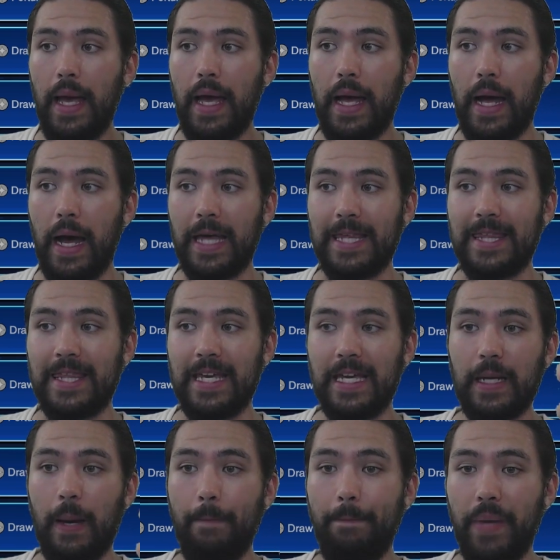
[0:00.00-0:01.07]
I
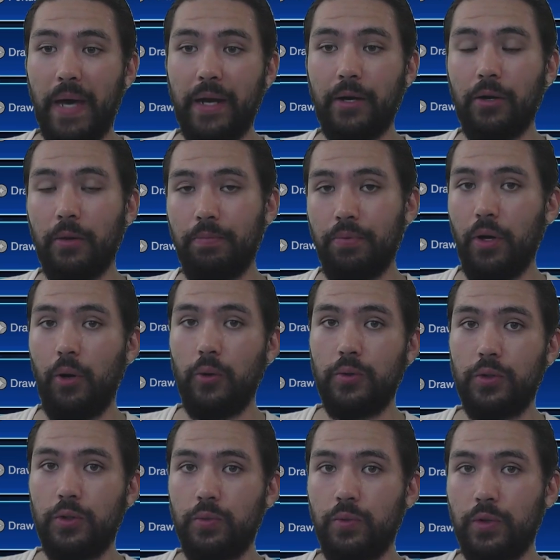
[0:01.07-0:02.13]
think a better
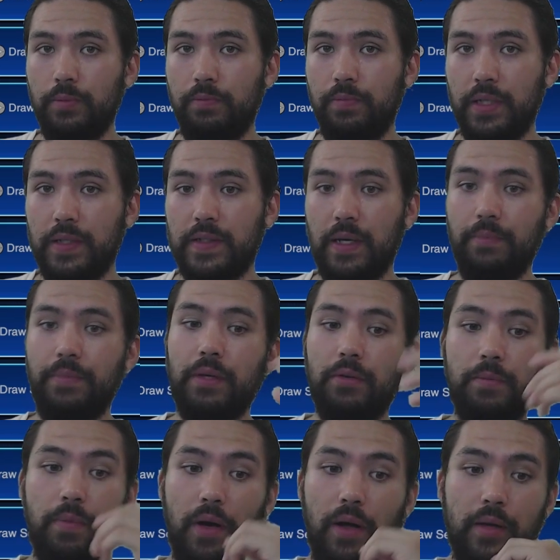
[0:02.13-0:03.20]
approach would be something
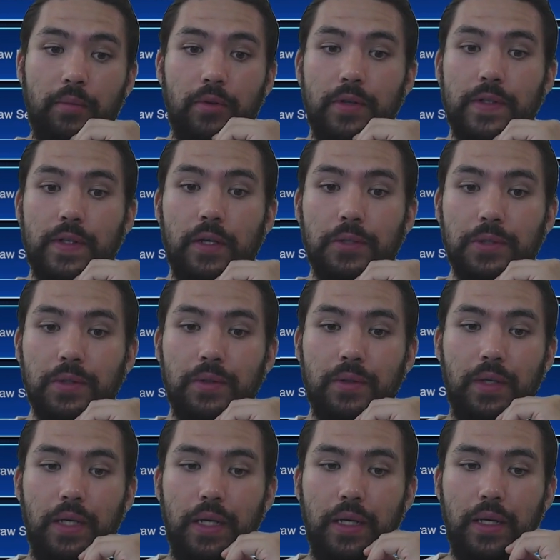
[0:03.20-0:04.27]
with polymerization
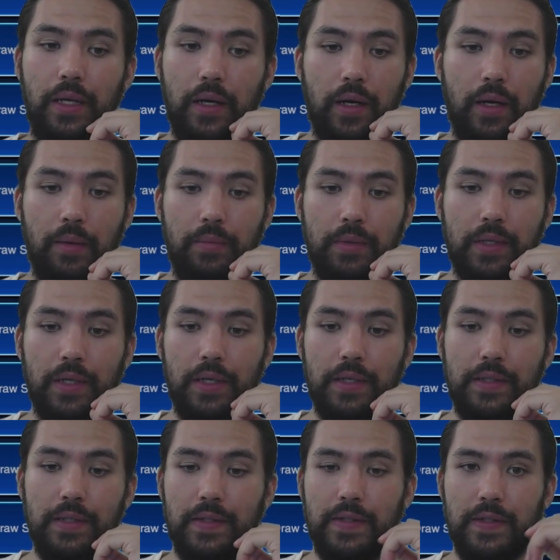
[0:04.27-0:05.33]

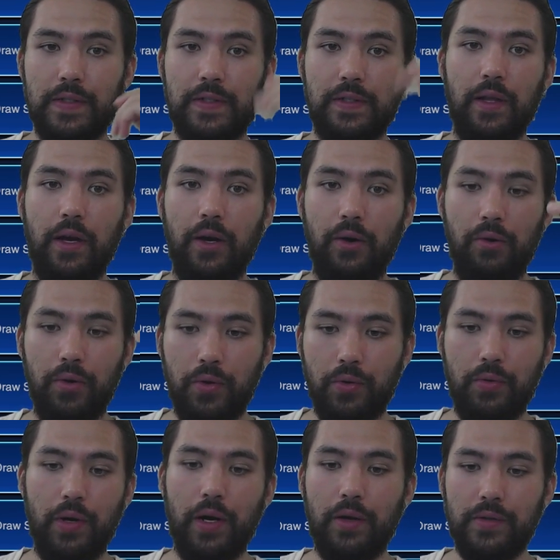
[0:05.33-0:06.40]
because this is slow and
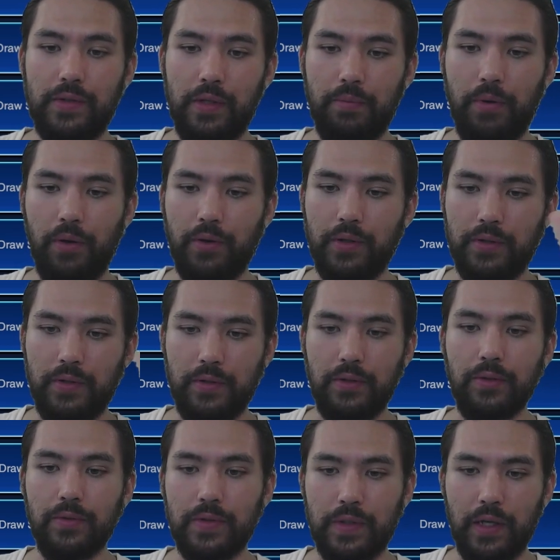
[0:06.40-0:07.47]
requires the opponent to
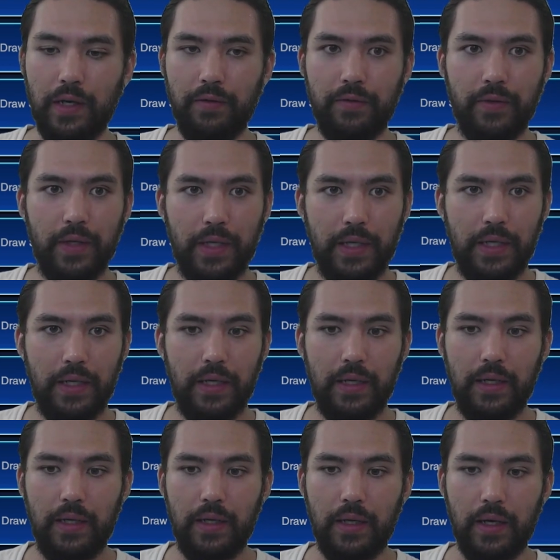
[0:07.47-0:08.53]
do stuff.
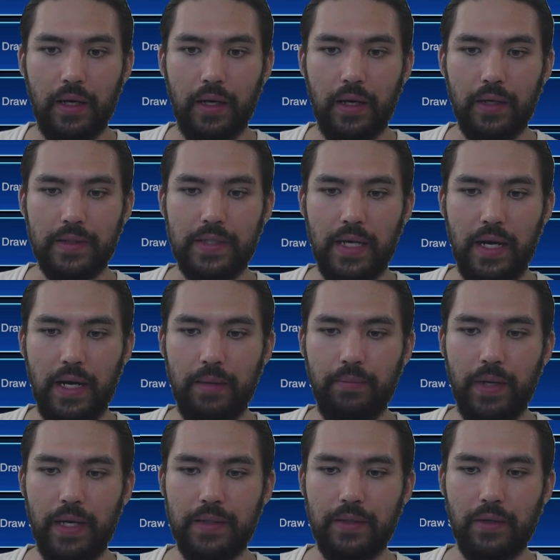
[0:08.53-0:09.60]
Time
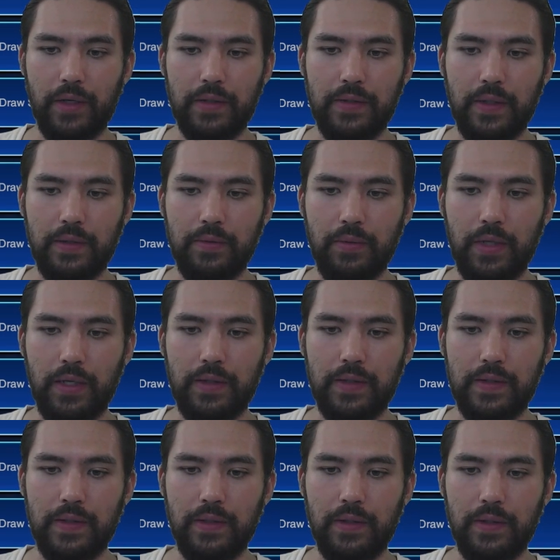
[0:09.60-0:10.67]
pass. Okay, so we're not the
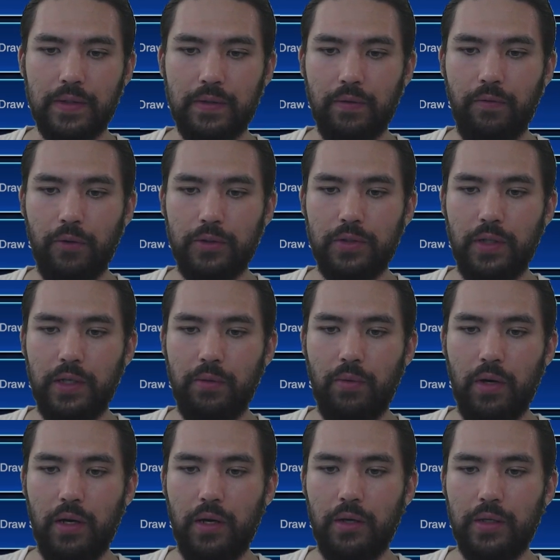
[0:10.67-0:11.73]
skills. So fortunately,
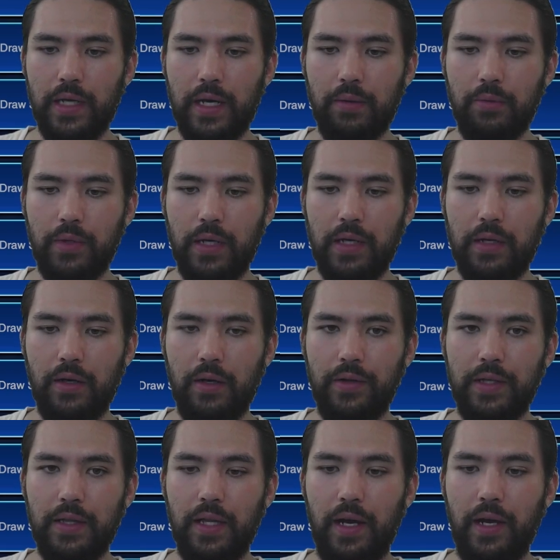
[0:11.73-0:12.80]
Water. Yeah, we're getting all
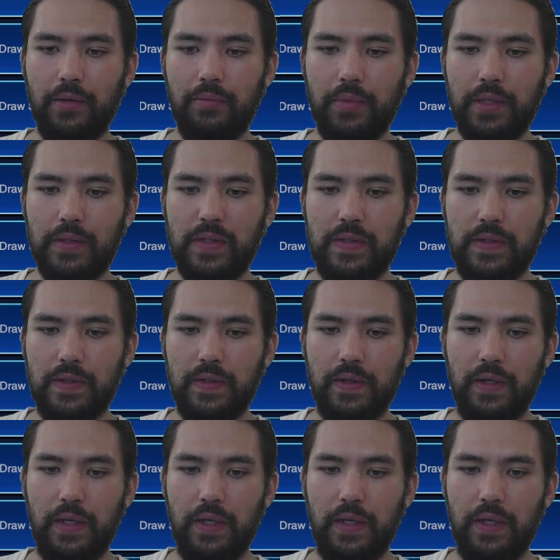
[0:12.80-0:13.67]
the enlightenments